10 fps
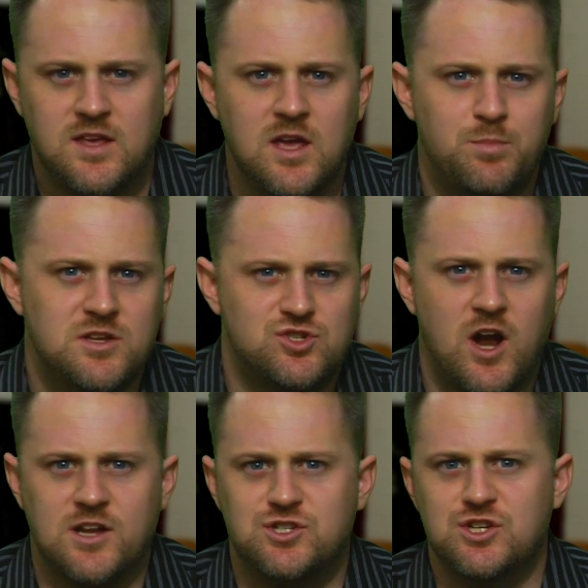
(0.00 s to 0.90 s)
Kingpin
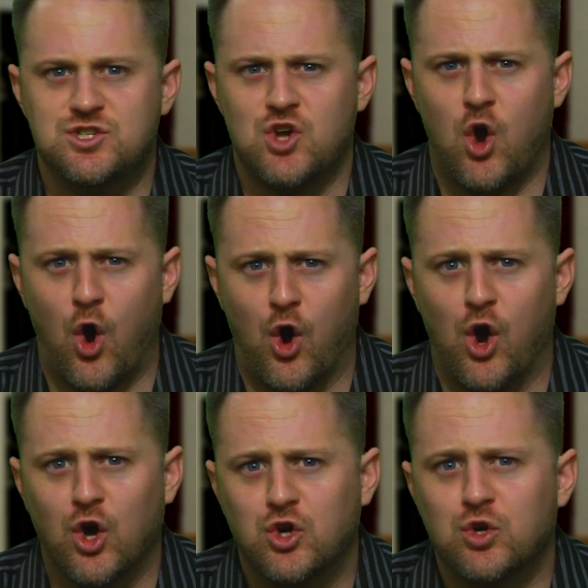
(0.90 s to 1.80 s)
strategies
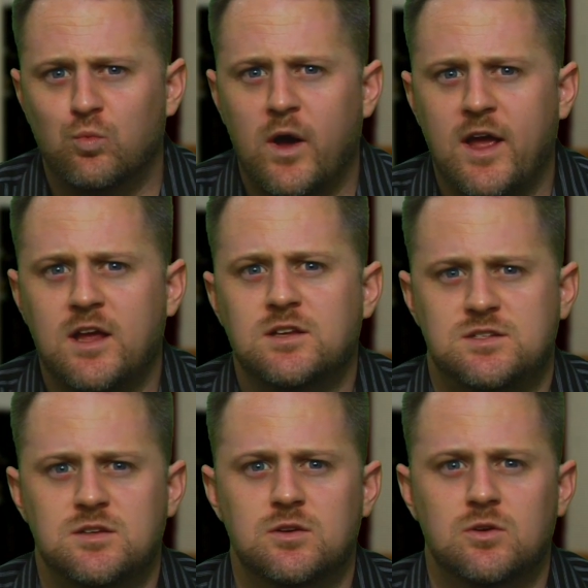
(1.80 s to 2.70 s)
are a good
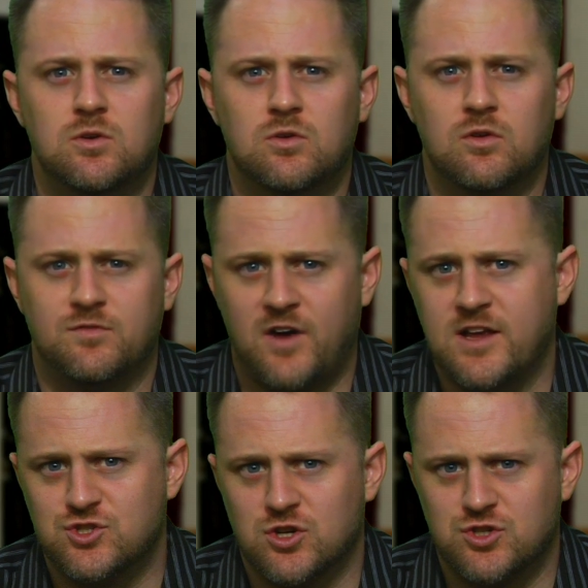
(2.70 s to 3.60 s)
way to
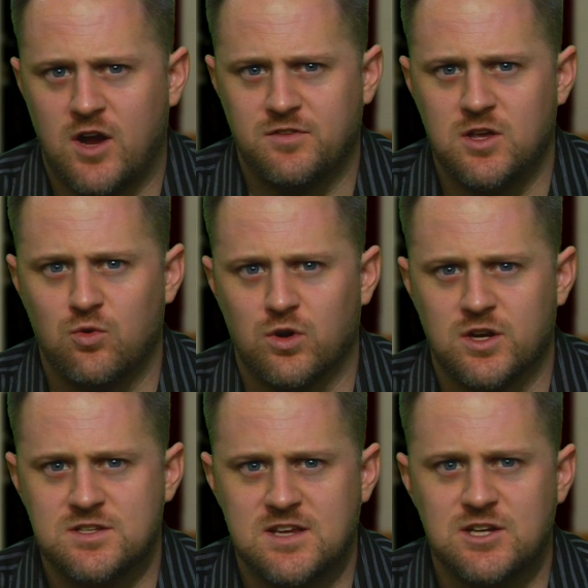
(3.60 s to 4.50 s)
fight drug trafficking
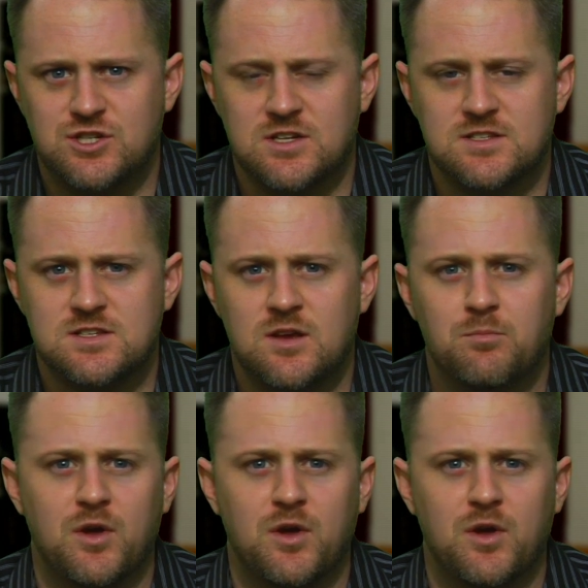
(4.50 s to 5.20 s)
organizations,